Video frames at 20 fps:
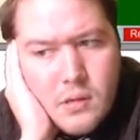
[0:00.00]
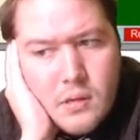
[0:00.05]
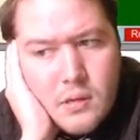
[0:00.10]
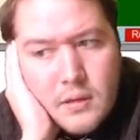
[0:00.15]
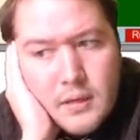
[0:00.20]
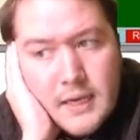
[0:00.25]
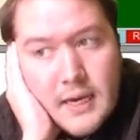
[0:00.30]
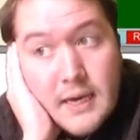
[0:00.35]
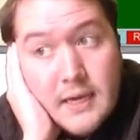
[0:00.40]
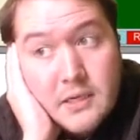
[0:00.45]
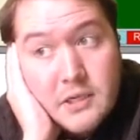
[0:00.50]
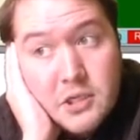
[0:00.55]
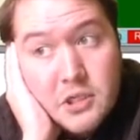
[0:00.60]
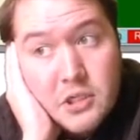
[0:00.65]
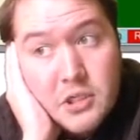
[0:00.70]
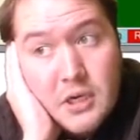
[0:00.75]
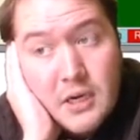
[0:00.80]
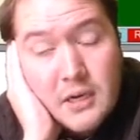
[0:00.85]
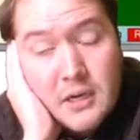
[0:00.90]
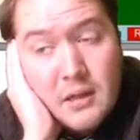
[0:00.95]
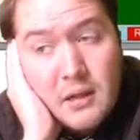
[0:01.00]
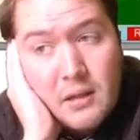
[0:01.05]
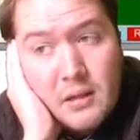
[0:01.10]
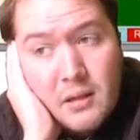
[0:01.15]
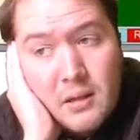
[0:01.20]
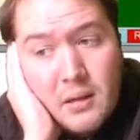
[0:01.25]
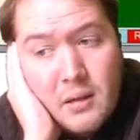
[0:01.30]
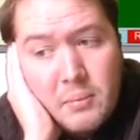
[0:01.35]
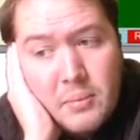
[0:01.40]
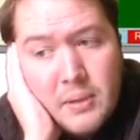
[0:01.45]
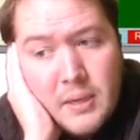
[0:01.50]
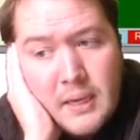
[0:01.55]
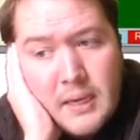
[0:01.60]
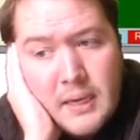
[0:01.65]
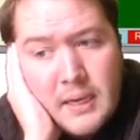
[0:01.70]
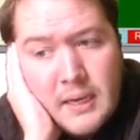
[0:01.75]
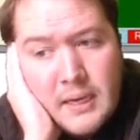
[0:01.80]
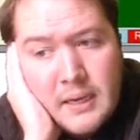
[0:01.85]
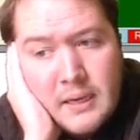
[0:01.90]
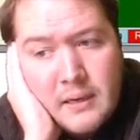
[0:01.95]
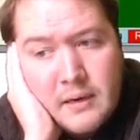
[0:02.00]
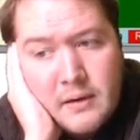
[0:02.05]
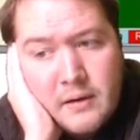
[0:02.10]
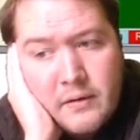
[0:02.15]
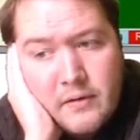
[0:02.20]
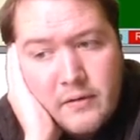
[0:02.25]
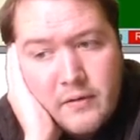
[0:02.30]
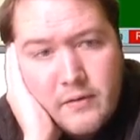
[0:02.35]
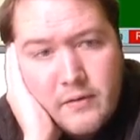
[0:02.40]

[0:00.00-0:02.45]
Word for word: cash a club and.